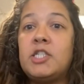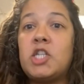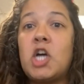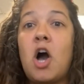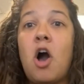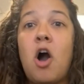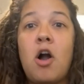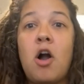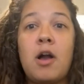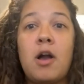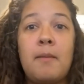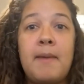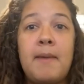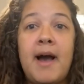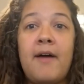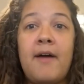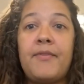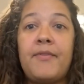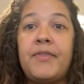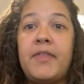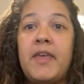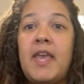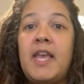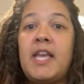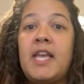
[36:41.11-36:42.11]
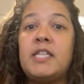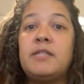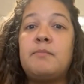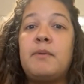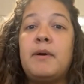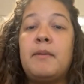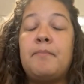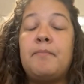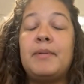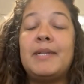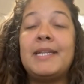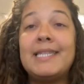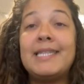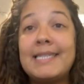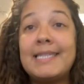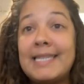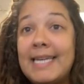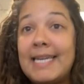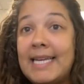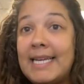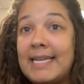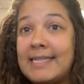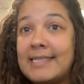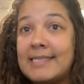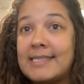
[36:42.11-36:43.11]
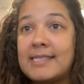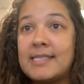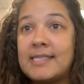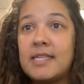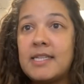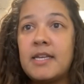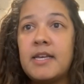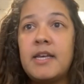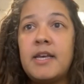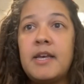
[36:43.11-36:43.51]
talk about things, but please